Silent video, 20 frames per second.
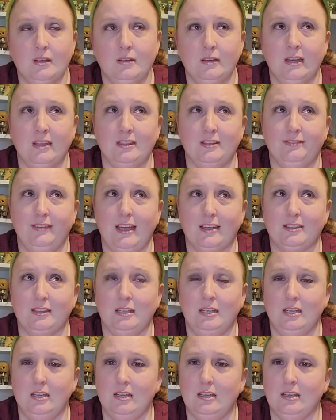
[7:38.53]
And the fact that
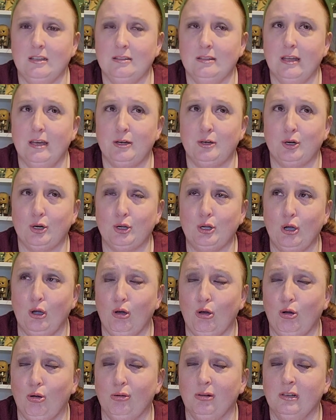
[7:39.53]
he can let her
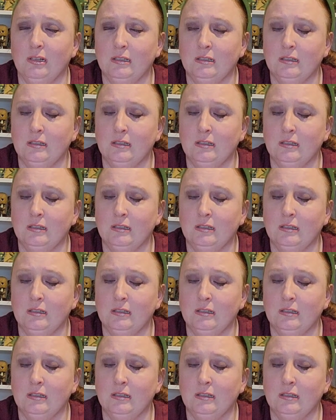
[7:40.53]
go